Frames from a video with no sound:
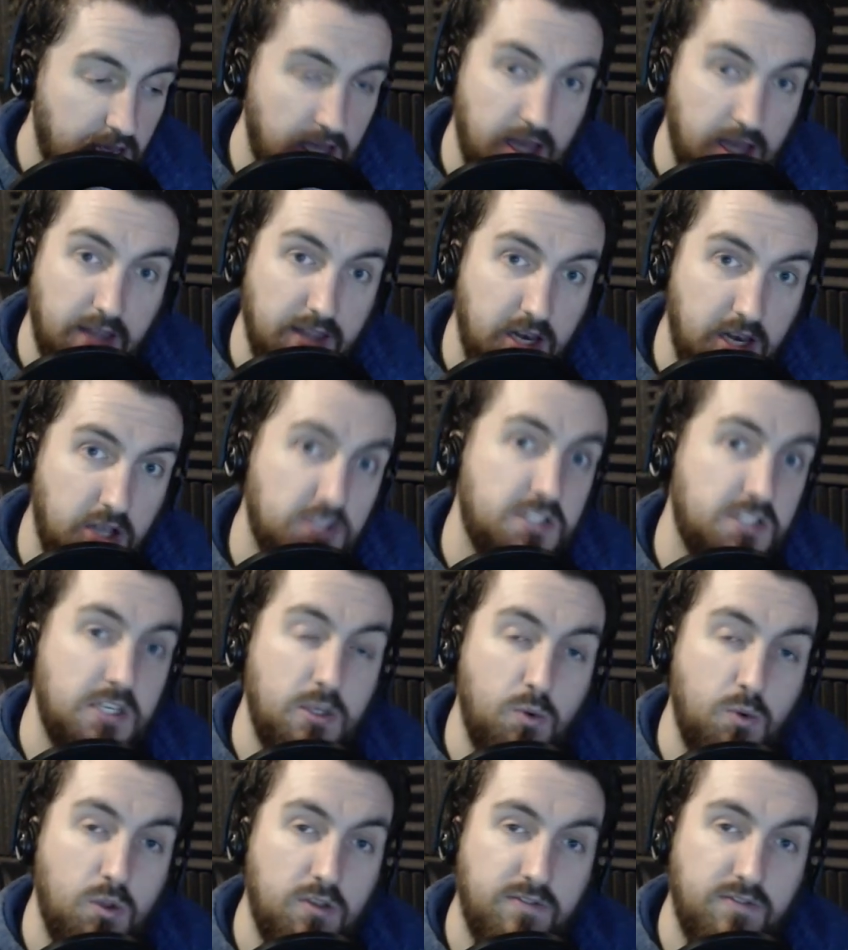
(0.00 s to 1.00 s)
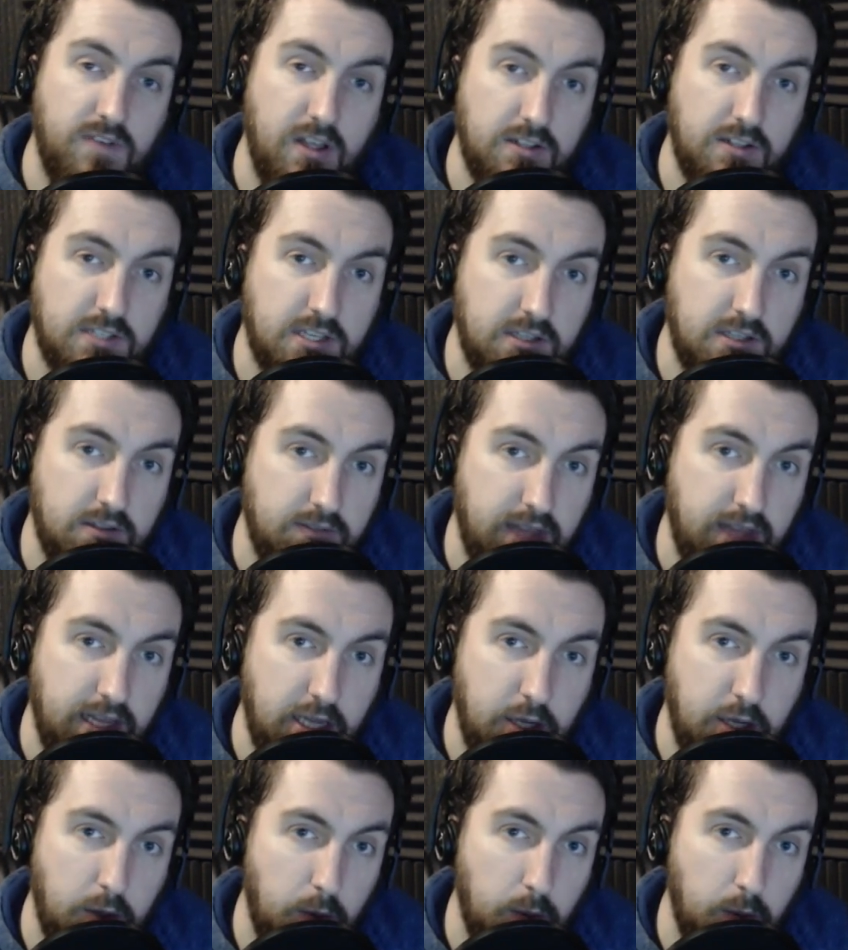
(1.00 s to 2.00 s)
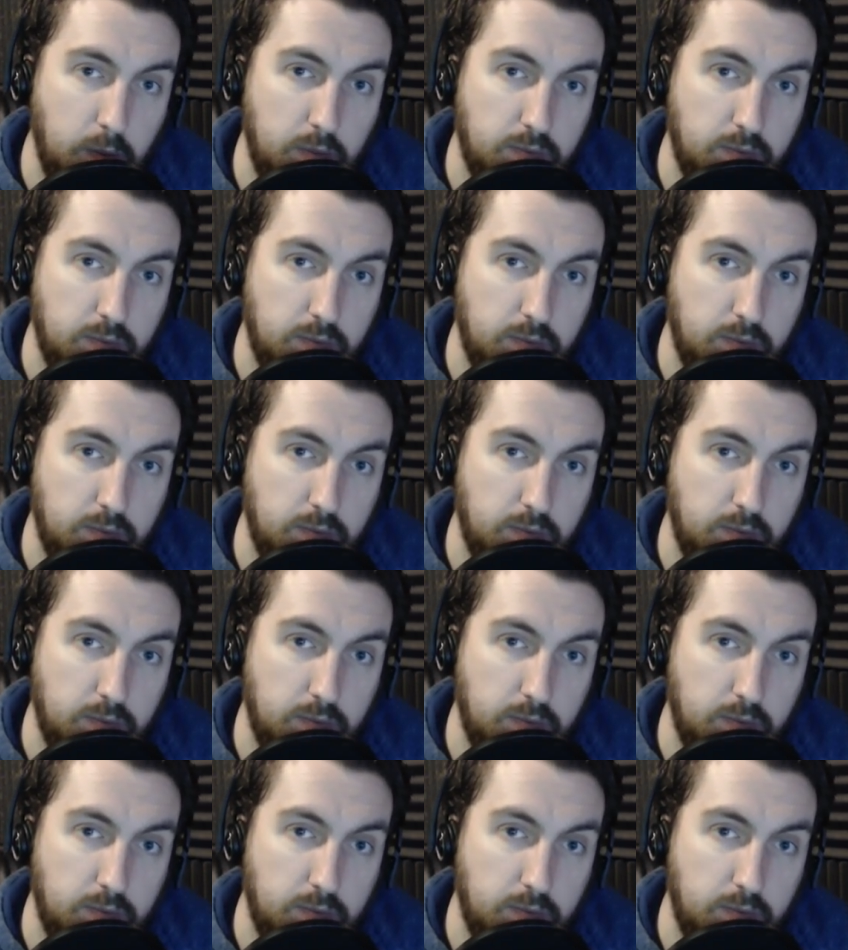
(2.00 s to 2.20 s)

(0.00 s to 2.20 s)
uh, then I'll see you on the felt. Thank you.